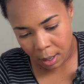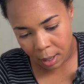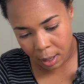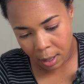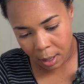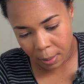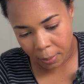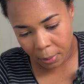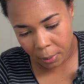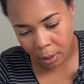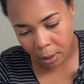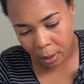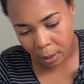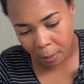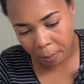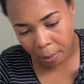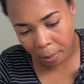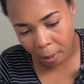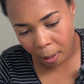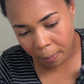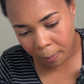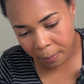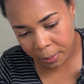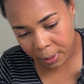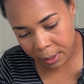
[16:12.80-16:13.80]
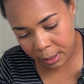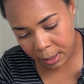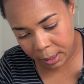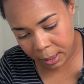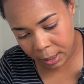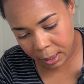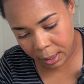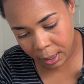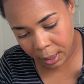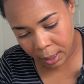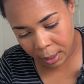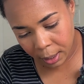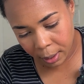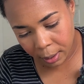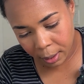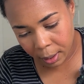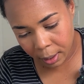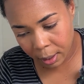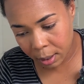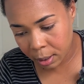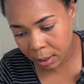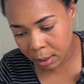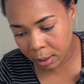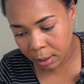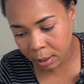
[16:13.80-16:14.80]
And I'm going to pop this in
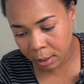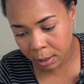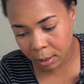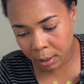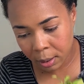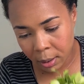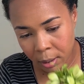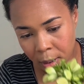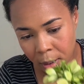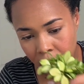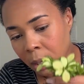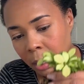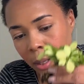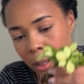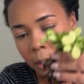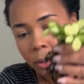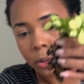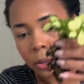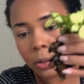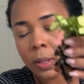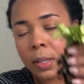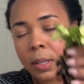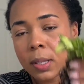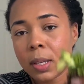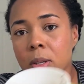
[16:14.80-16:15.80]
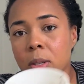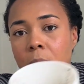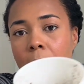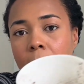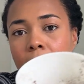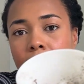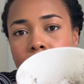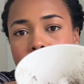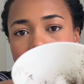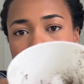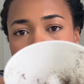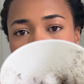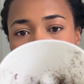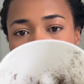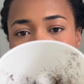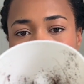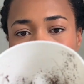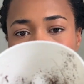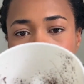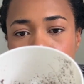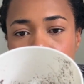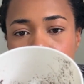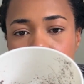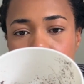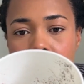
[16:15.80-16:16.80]
here. So this is all I did.
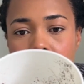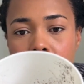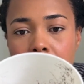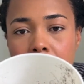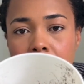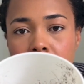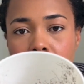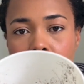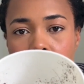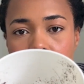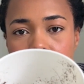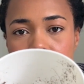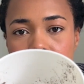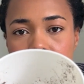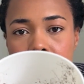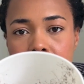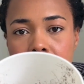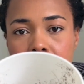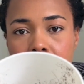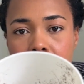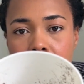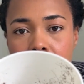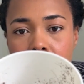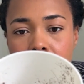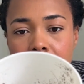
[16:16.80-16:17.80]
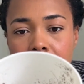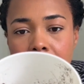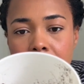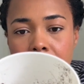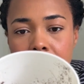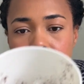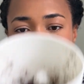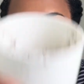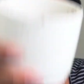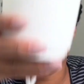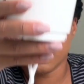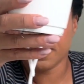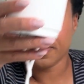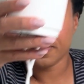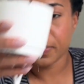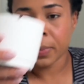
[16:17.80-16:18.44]
This is how much mollies is at the base.